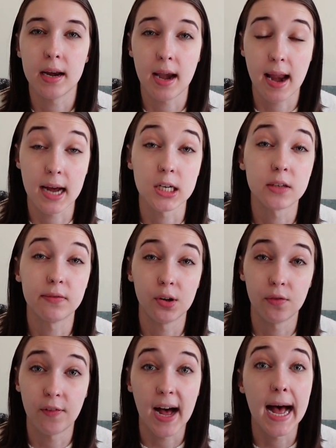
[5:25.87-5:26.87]

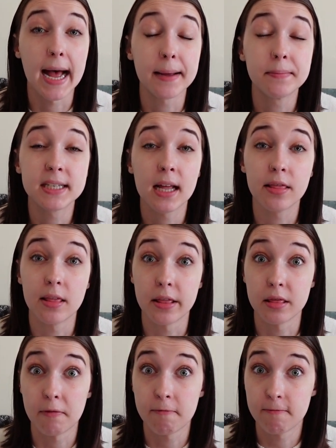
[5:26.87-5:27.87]
Nashville vibes
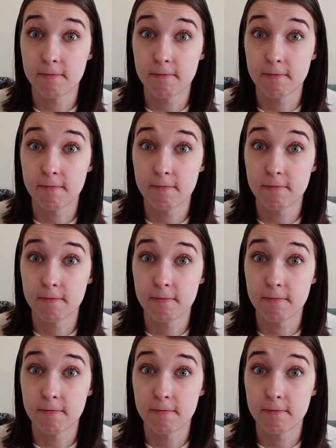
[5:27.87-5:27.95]
than the